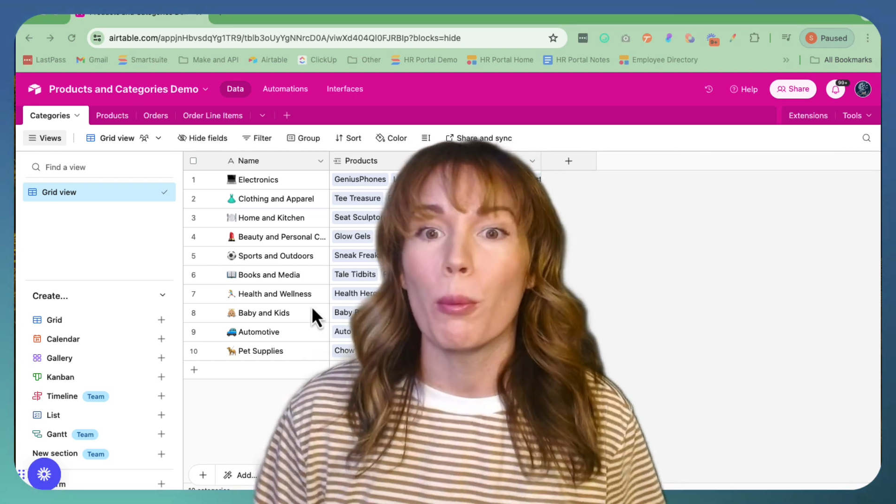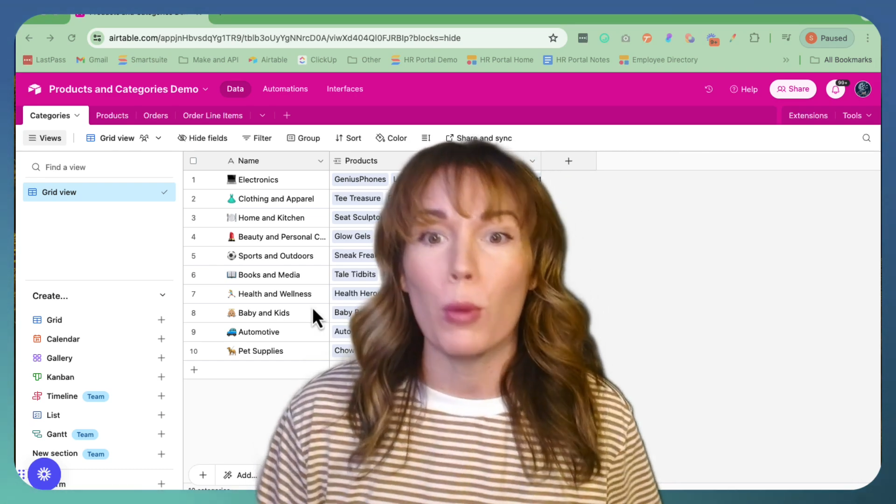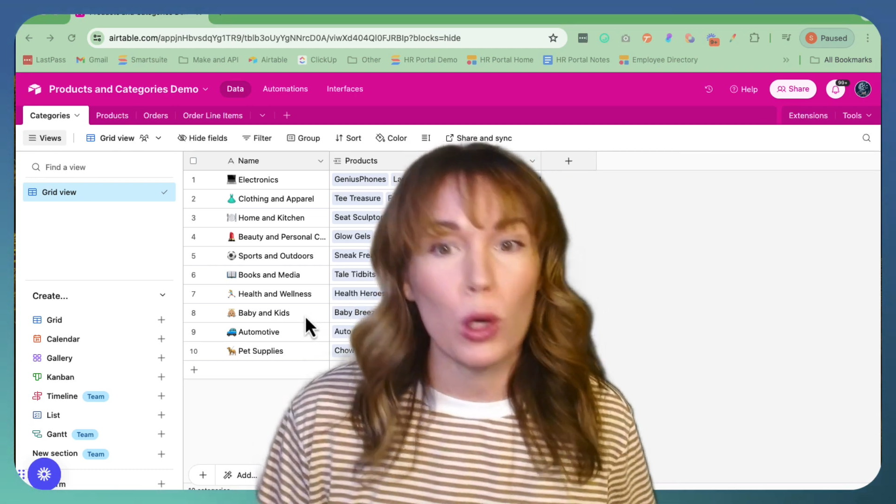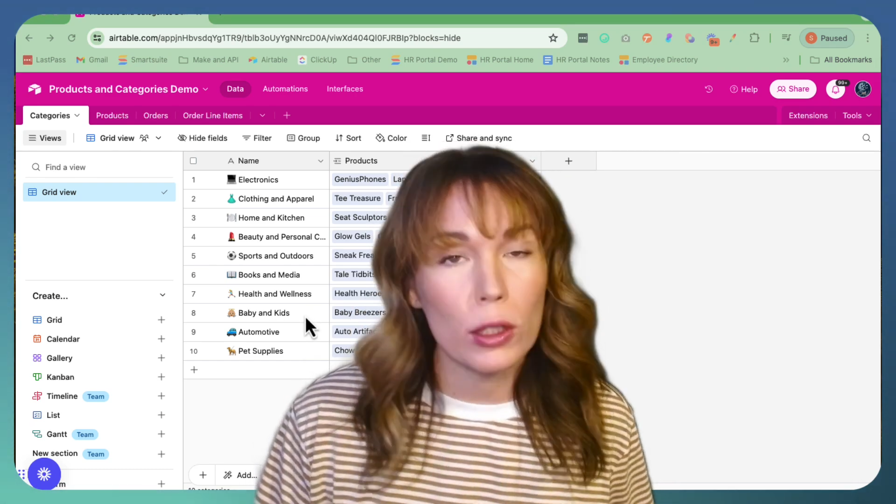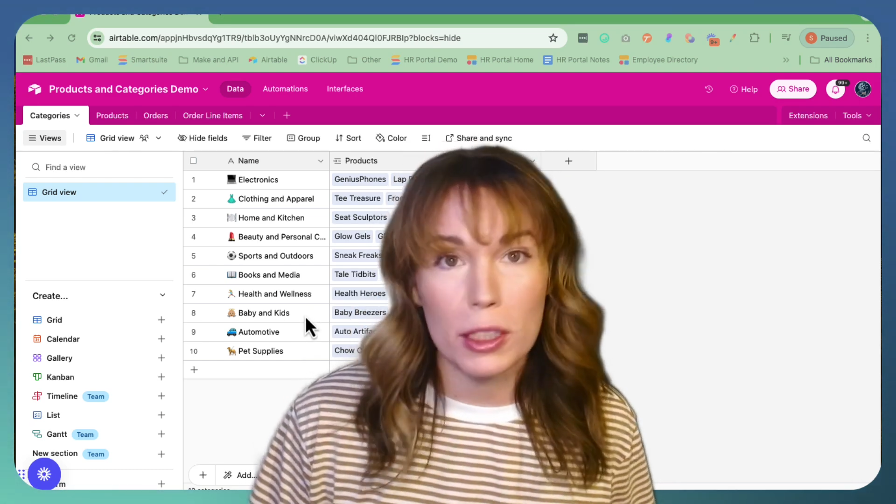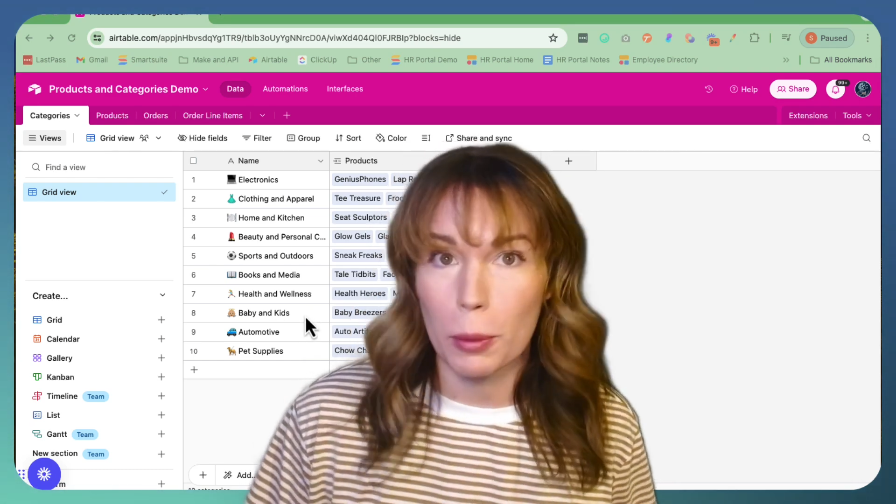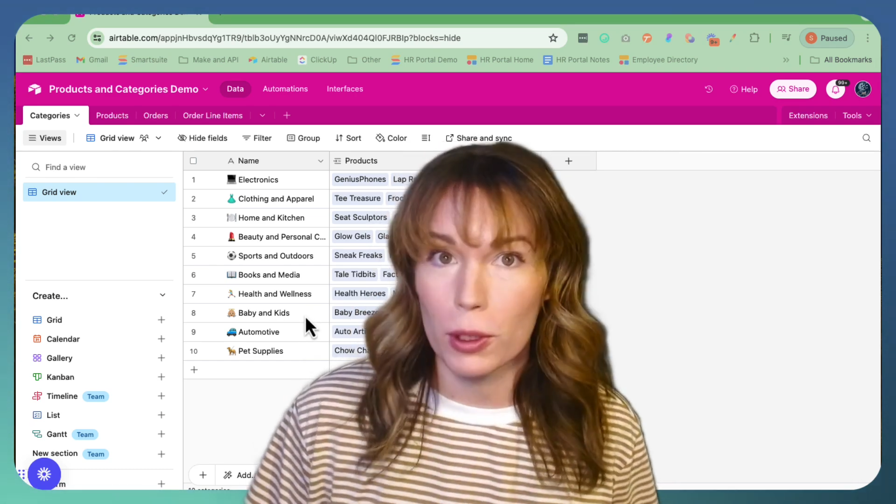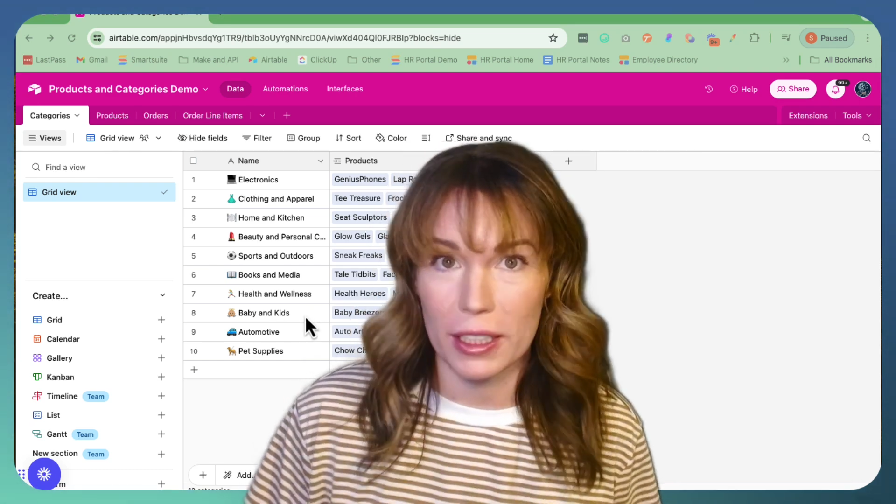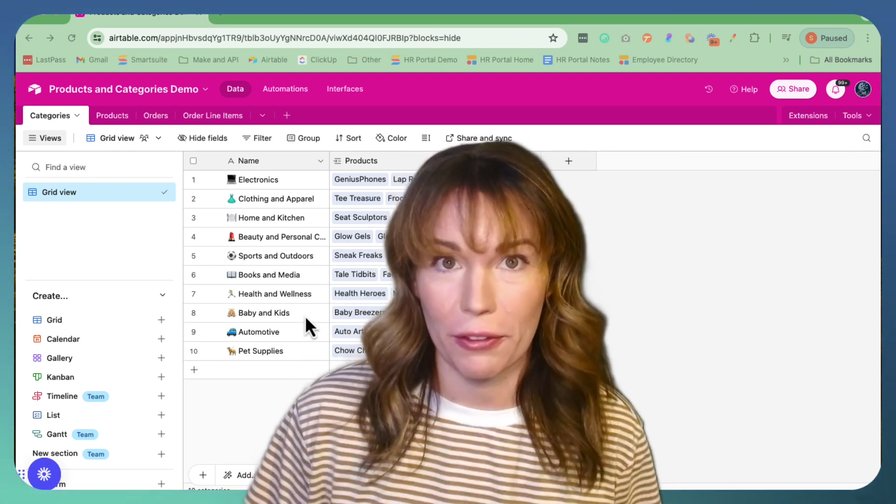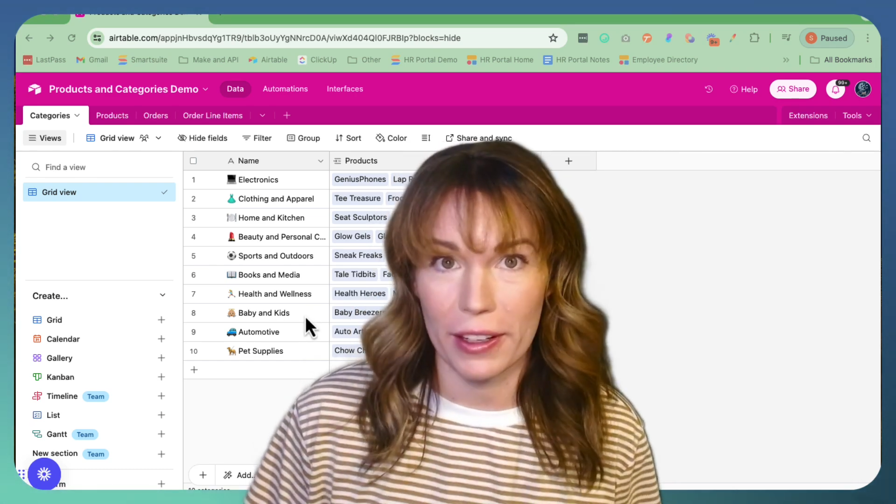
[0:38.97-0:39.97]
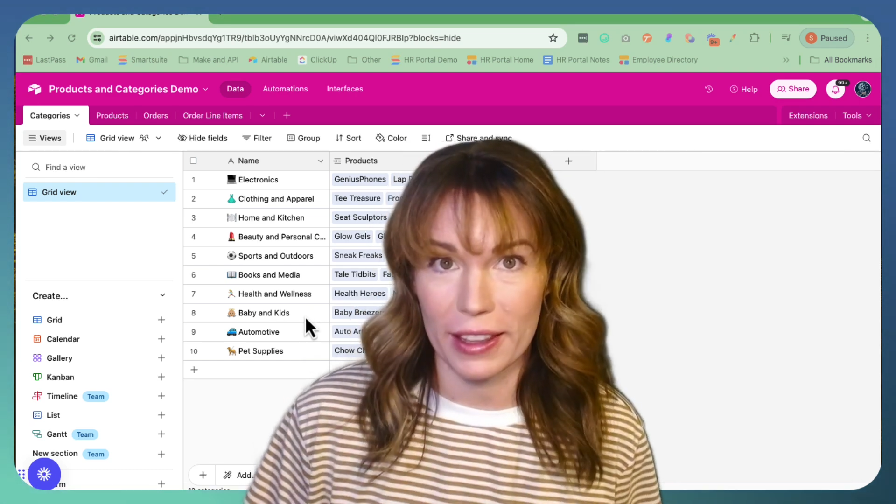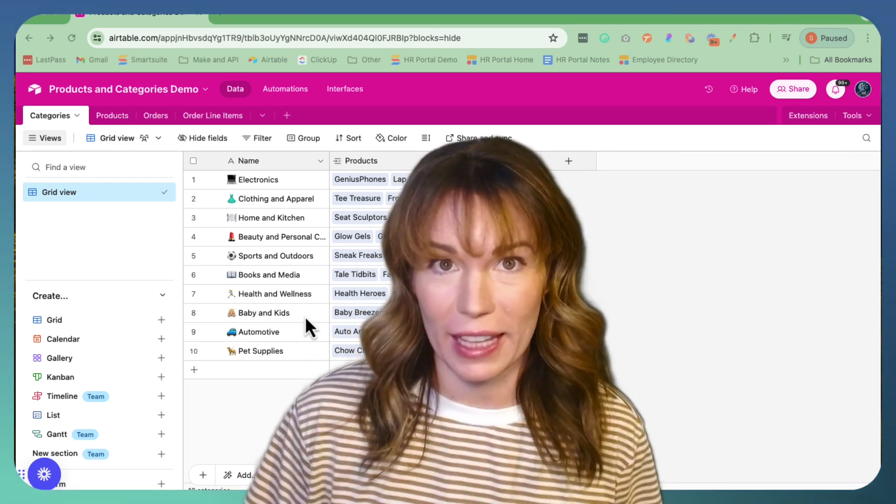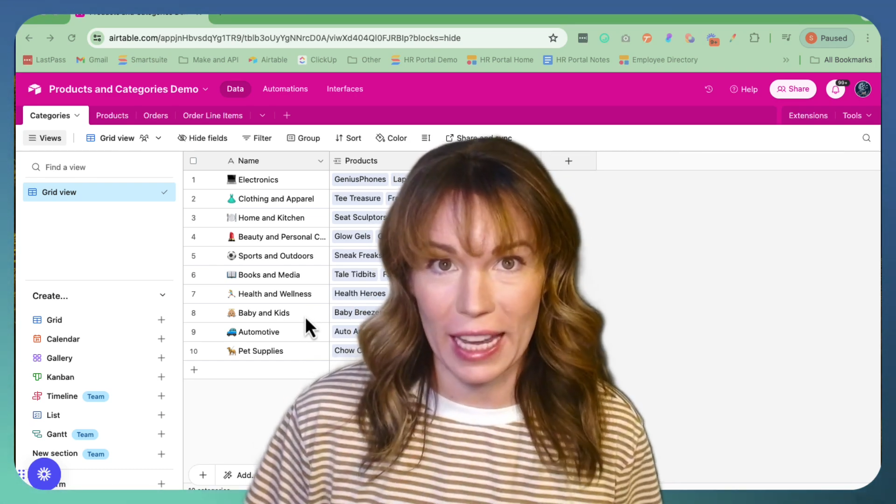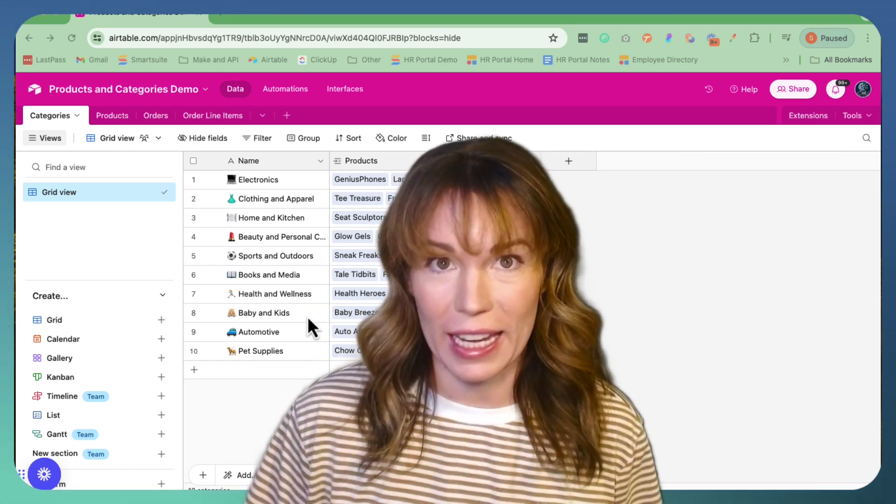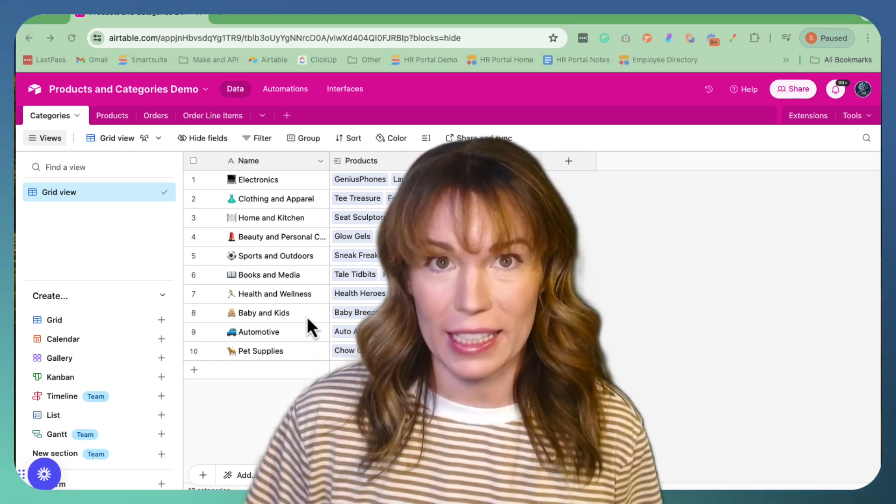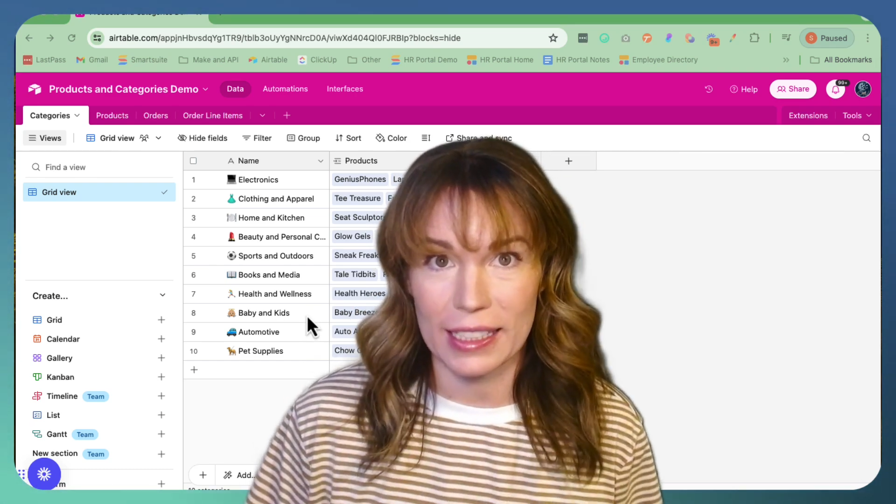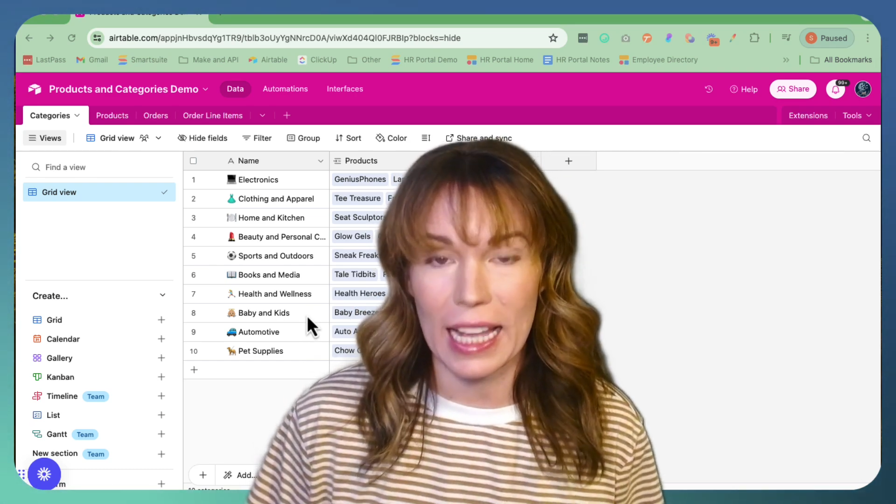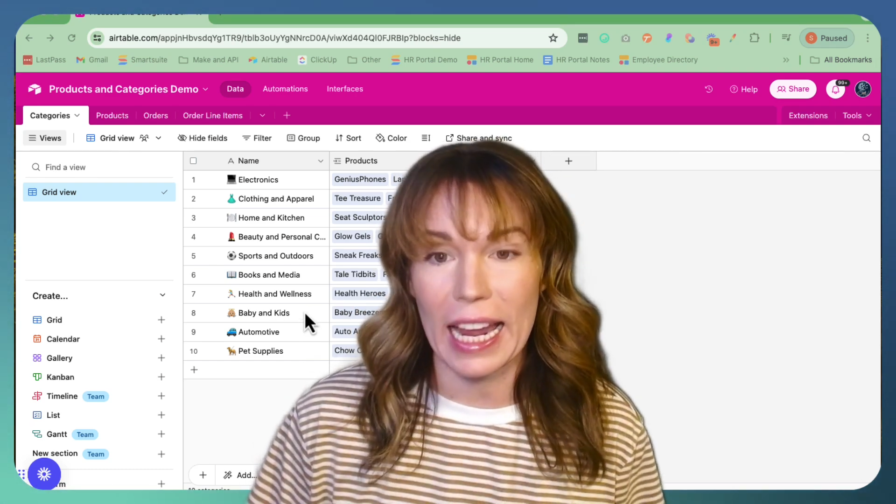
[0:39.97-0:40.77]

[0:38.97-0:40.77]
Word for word: multiple different things,